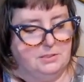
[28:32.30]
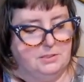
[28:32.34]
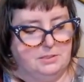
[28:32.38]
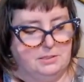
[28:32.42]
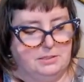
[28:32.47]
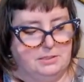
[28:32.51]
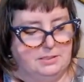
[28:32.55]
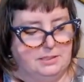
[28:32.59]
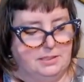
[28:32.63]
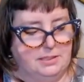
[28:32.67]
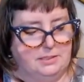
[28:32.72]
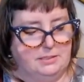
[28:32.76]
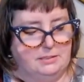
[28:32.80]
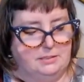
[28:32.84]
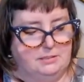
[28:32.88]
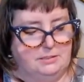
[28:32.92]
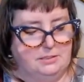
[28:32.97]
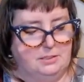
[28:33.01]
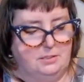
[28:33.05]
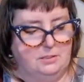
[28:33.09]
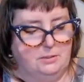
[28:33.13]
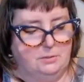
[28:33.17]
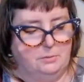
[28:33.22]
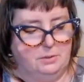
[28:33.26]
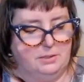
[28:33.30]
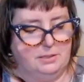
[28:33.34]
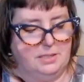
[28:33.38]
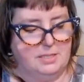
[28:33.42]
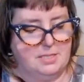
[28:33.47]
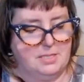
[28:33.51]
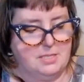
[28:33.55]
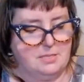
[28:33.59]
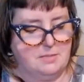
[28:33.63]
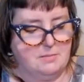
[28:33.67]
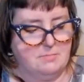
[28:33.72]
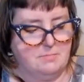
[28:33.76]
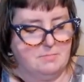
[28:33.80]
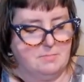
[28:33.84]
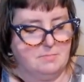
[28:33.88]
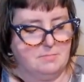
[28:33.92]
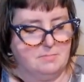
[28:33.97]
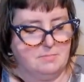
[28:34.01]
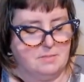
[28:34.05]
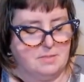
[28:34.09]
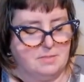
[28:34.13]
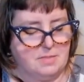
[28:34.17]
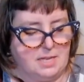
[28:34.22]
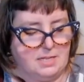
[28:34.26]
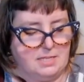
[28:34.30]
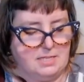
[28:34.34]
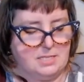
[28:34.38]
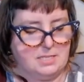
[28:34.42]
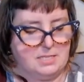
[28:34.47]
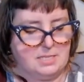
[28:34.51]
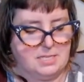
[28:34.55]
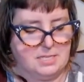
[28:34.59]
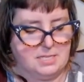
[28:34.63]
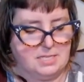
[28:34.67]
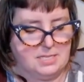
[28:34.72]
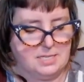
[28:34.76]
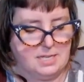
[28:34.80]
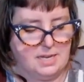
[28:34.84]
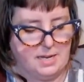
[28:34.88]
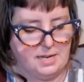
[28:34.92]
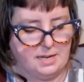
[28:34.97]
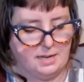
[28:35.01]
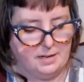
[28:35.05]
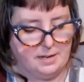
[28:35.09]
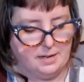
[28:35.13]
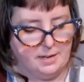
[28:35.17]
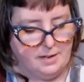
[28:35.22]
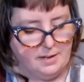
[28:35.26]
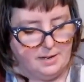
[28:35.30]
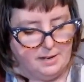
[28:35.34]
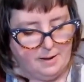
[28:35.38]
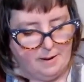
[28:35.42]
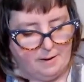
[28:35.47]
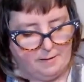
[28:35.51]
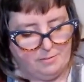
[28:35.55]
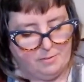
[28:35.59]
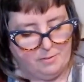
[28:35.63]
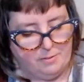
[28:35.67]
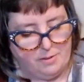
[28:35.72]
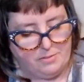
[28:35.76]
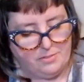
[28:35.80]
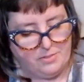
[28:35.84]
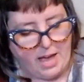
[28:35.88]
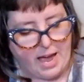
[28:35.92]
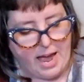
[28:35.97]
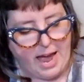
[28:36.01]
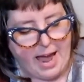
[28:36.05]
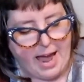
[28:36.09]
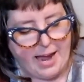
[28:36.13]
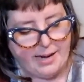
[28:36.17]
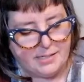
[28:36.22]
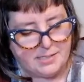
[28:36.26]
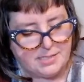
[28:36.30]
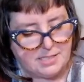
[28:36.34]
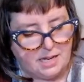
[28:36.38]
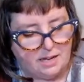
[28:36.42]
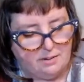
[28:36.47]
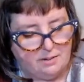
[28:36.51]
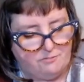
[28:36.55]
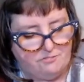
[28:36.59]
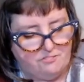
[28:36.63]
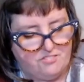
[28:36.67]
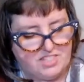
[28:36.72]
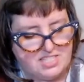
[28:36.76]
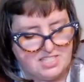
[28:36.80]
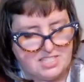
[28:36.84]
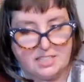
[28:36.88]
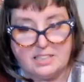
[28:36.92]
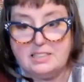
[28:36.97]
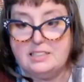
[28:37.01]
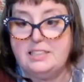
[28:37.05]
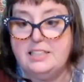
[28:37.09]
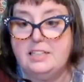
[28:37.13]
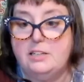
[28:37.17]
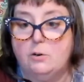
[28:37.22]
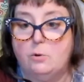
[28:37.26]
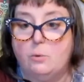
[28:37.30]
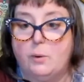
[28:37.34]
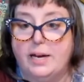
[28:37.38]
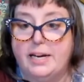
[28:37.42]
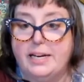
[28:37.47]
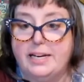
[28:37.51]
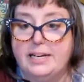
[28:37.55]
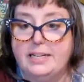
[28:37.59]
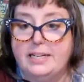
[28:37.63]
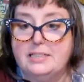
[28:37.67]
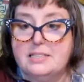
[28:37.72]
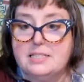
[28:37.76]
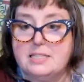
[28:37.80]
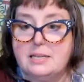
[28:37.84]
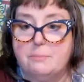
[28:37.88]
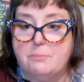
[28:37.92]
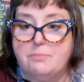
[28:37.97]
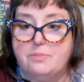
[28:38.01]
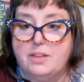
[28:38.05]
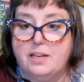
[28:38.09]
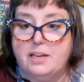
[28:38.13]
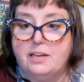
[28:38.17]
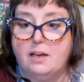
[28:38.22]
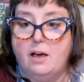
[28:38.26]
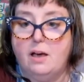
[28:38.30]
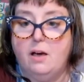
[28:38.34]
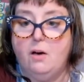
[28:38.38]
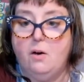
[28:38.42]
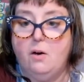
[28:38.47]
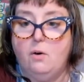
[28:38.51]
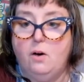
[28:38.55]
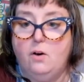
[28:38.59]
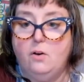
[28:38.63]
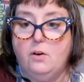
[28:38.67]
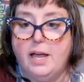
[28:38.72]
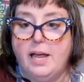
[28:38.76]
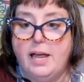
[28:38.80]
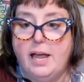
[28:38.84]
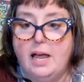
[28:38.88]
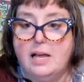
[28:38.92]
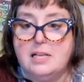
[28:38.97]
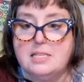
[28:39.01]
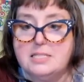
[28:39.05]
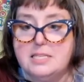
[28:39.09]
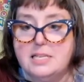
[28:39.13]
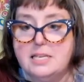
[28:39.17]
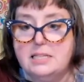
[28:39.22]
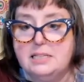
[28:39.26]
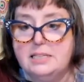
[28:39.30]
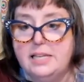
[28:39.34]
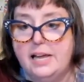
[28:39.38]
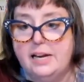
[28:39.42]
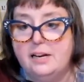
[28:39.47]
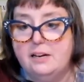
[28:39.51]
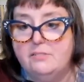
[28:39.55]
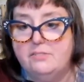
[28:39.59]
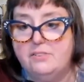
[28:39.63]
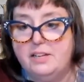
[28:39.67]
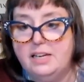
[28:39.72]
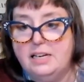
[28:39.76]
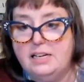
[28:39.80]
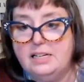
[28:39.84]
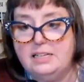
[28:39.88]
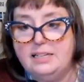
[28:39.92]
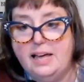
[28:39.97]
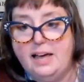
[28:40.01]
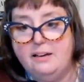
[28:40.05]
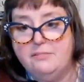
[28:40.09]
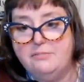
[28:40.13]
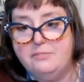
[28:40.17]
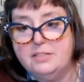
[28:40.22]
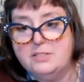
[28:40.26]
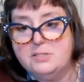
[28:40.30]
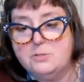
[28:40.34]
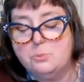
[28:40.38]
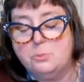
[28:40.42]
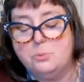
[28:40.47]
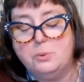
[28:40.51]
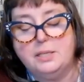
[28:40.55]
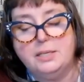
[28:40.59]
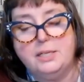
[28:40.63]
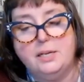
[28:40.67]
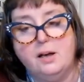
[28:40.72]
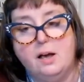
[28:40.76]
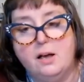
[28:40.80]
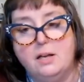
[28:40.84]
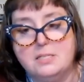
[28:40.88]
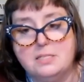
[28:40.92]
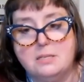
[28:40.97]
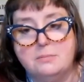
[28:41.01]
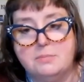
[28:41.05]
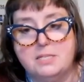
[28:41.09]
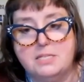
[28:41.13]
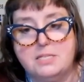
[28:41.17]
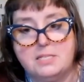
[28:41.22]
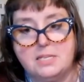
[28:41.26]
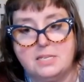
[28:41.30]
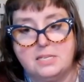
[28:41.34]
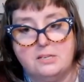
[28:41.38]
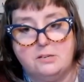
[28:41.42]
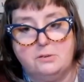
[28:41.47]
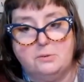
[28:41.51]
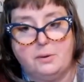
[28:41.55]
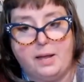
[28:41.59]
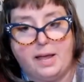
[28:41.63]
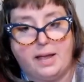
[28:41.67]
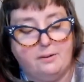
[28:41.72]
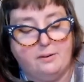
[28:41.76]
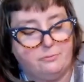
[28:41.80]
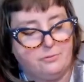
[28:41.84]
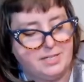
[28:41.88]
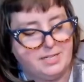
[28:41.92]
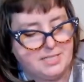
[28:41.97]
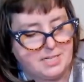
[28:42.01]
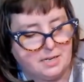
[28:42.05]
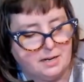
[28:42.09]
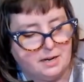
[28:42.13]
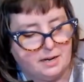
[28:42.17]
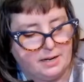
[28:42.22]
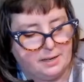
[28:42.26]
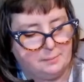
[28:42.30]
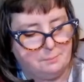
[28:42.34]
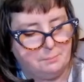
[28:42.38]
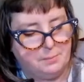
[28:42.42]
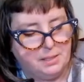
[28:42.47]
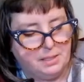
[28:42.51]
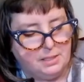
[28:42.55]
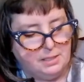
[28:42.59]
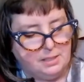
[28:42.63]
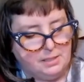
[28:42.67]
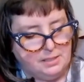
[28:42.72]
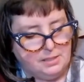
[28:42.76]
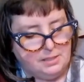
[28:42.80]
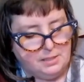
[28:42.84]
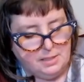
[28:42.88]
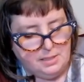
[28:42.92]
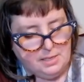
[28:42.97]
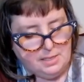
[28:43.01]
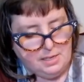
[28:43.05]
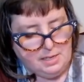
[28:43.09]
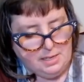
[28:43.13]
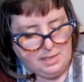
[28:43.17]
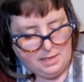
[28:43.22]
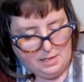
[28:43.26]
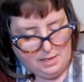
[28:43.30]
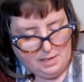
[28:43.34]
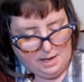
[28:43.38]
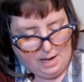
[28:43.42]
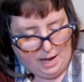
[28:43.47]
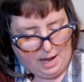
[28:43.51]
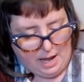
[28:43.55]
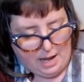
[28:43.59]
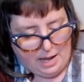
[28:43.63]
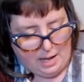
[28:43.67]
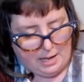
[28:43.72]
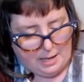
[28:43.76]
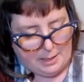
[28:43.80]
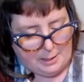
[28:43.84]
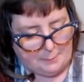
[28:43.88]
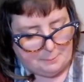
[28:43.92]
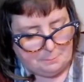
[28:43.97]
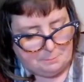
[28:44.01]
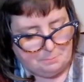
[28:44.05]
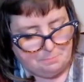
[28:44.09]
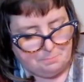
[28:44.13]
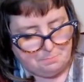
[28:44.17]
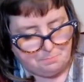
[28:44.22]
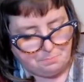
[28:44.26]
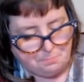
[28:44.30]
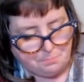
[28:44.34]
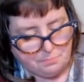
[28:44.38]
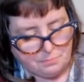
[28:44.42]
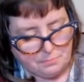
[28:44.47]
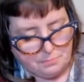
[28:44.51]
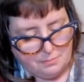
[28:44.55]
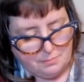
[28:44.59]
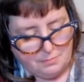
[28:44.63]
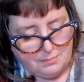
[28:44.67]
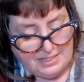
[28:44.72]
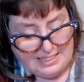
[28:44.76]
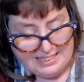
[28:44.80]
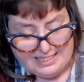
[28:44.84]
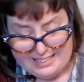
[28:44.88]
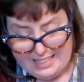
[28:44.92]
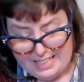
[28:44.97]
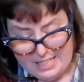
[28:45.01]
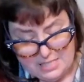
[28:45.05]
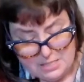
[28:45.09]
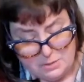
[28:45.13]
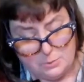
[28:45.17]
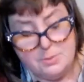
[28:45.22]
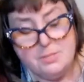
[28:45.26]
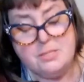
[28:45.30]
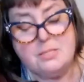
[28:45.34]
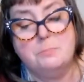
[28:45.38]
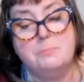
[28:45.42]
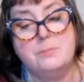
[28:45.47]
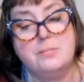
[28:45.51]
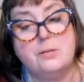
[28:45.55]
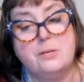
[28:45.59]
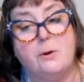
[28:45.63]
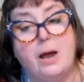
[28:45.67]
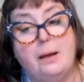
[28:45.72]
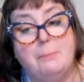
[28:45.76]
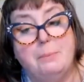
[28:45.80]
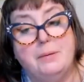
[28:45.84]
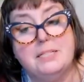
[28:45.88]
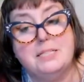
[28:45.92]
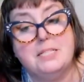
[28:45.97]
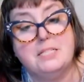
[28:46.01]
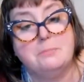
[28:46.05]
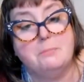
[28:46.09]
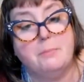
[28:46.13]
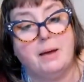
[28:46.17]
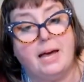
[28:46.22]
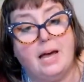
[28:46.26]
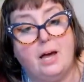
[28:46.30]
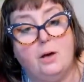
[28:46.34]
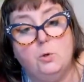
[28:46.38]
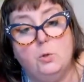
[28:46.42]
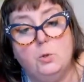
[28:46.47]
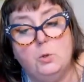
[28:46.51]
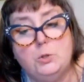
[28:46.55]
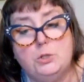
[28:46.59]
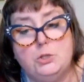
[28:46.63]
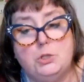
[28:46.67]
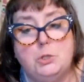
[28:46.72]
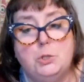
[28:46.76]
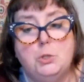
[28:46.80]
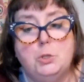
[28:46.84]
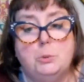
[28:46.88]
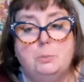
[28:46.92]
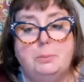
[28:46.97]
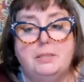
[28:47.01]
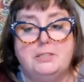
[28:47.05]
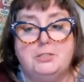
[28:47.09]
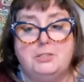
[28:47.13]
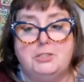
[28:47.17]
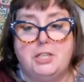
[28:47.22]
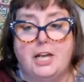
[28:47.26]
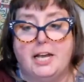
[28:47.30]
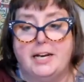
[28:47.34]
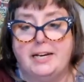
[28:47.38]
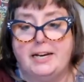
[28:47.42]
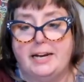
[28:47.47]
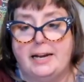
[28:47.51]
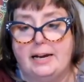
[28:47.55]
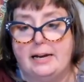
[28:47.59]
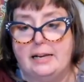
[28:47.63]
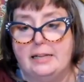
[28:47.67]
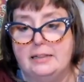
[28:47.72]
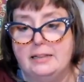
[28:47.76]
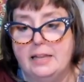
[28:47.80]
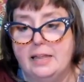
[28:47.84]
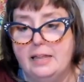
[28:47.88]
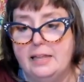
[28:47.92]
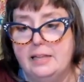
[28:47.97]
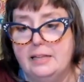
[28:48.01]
it's like you're the one that gets to say it. And the act of physically cranking something. Oh, okay. I'll see you later, VLF. It's really awesome to see you every time. Thanks for subscribing to my YouTube channel.